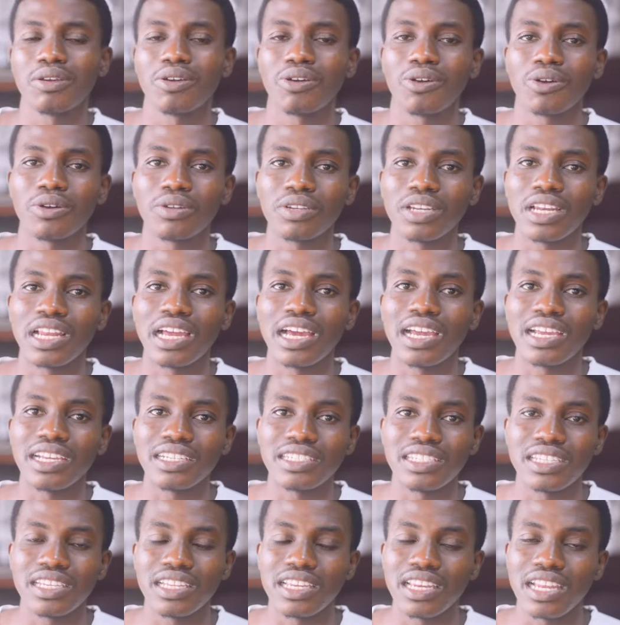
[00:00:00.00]

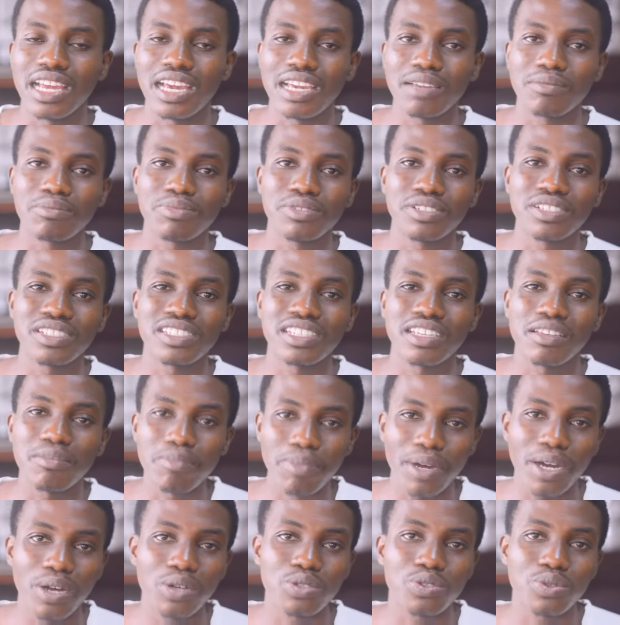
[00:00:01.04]
online, in libraries,
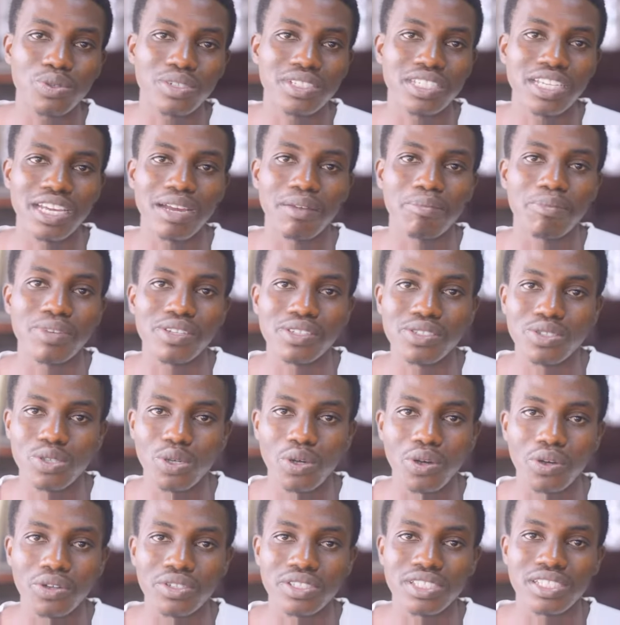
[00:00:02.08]
about what they are being
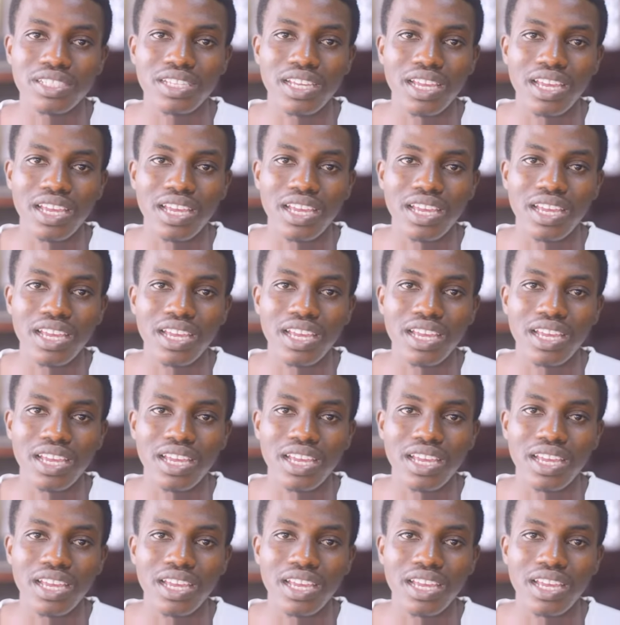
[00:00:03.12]
taught?